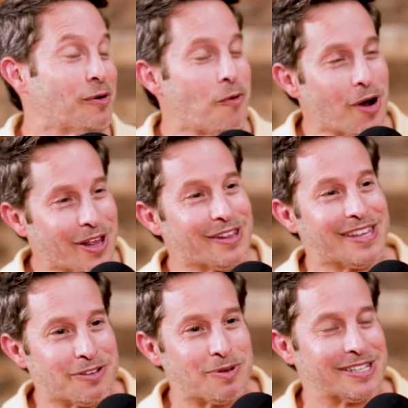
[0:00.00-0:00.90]
one of the
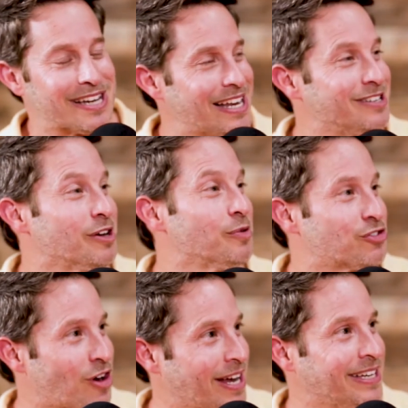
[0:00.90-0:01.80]
things we decided to do was
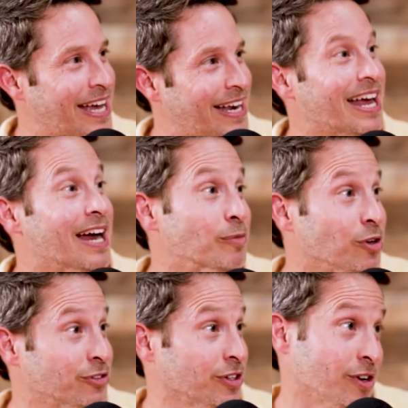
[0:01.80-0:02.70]
try and get
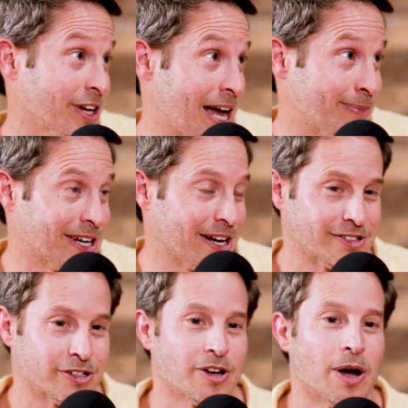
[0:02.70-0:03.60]
Emerald to cook an
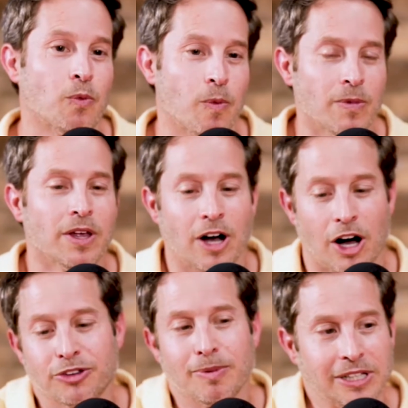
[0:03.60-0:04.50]
appetizer. So
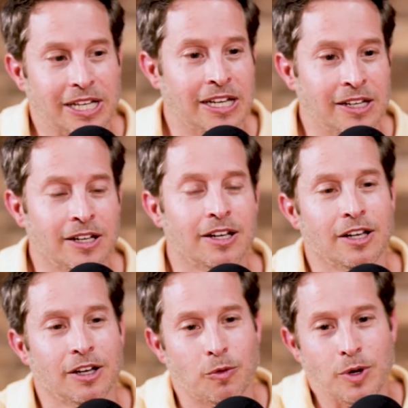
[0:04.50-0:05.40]
ultimately.
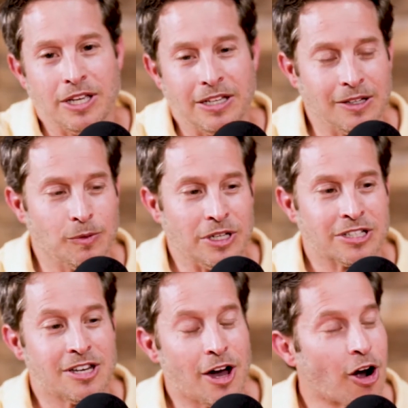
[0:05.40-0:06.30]
We
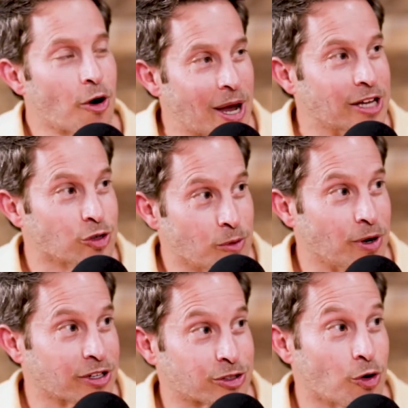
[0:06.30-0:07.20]
snuck our way into a
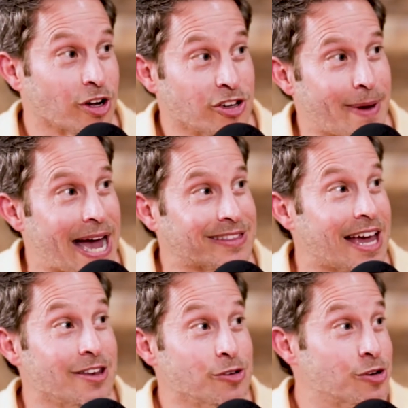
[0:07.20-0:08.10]
bookstore because back
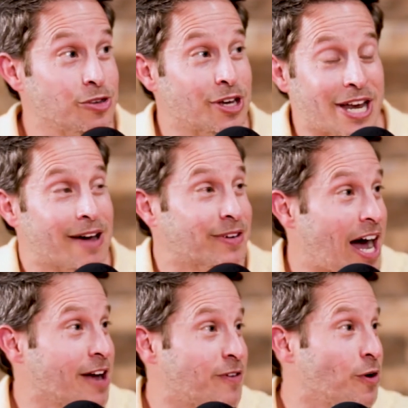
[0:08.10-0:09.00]
then you didn't have an
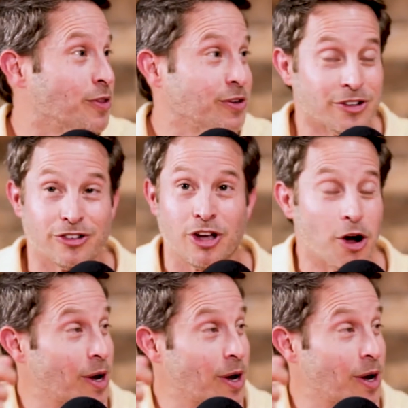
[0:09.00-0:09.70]
iPhone that you could just go